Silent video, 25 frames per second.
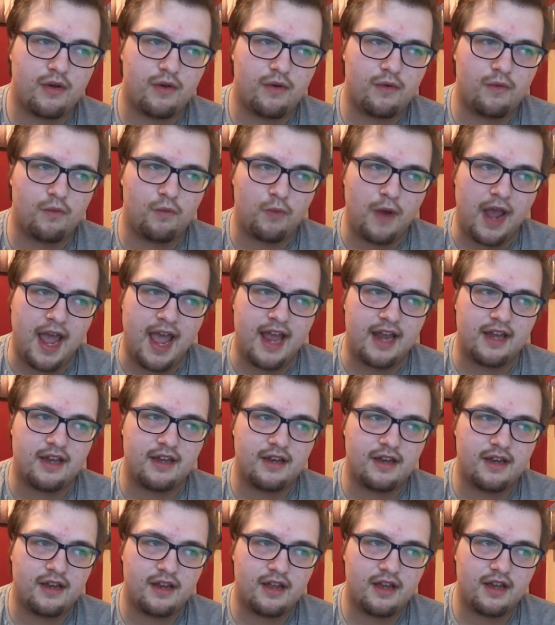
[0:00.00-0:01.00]

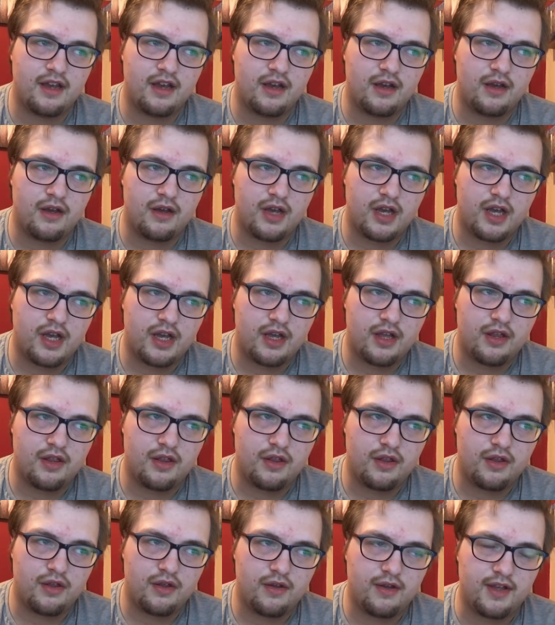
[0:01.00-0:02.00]
when.
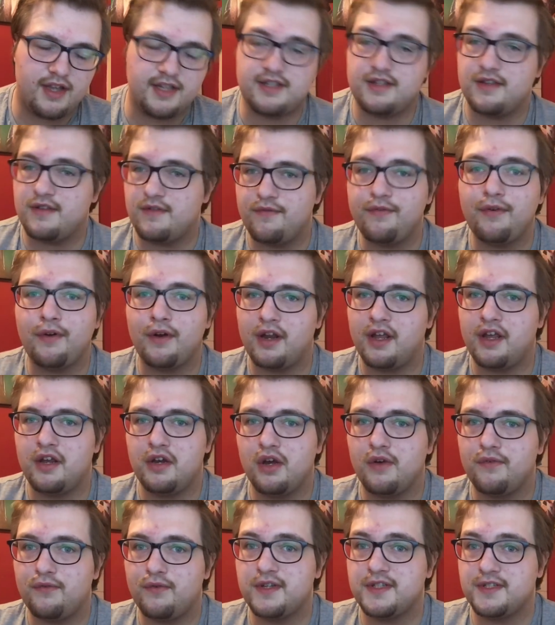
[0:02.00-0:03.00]
It, funnily
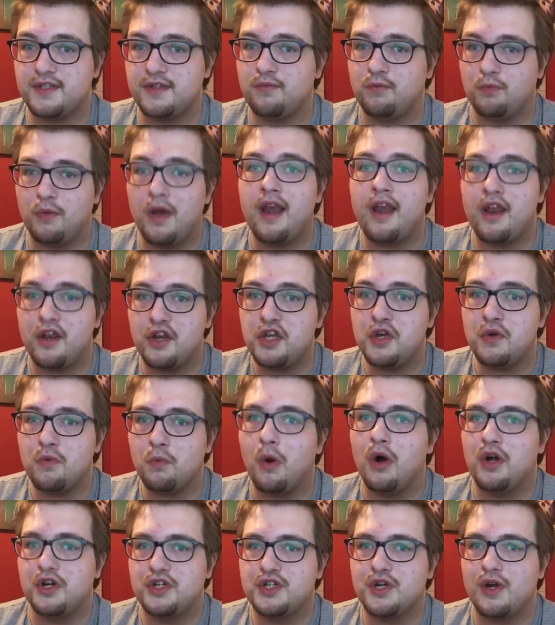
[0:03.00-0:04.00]
enough, it's when a new
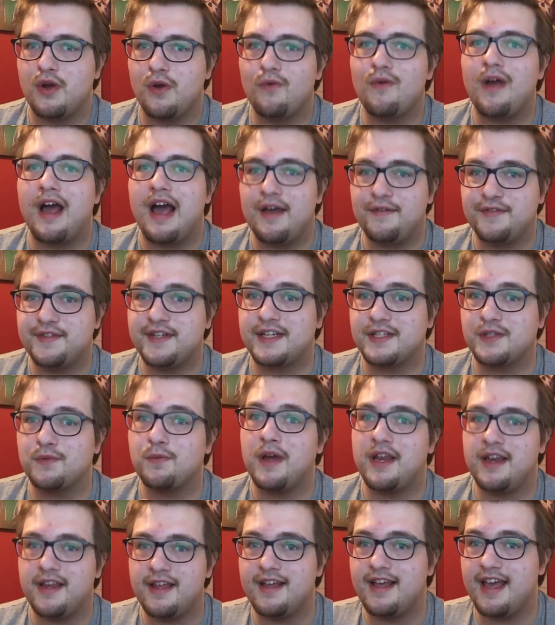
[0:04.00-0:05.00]
watcher arrives, that's
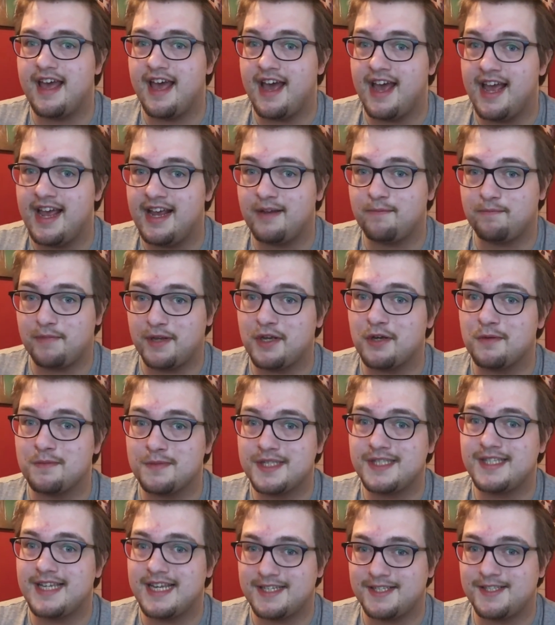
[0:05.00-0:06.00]
when it, uh, it
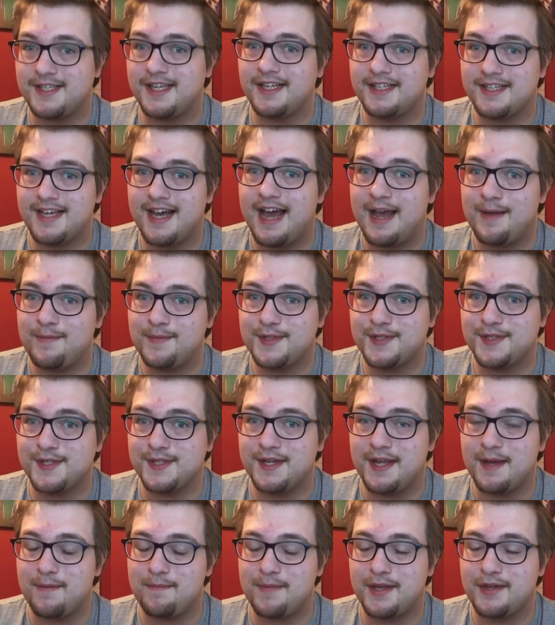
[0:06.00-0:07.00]
becomes testing times,
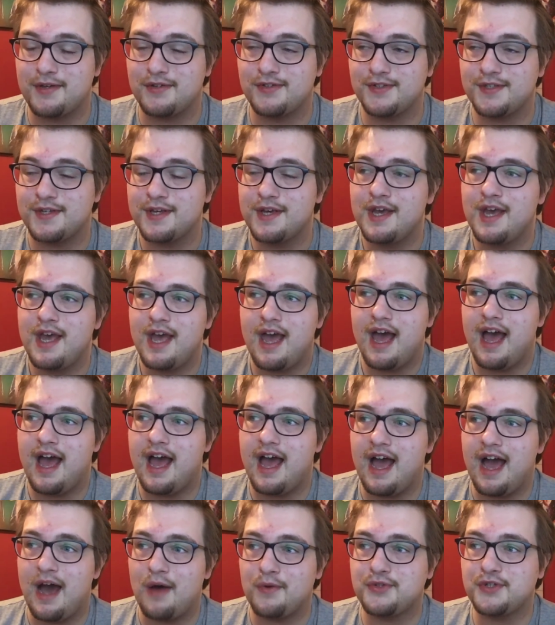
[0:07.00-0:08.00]
isn't it? Because uh,
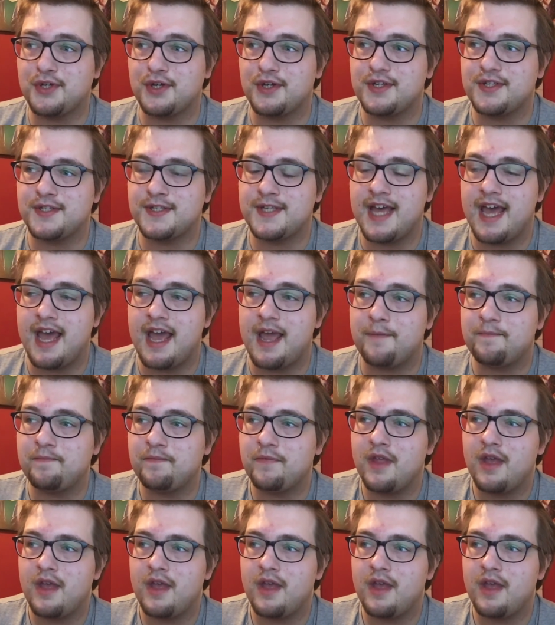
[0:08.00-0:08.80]
I was going to say,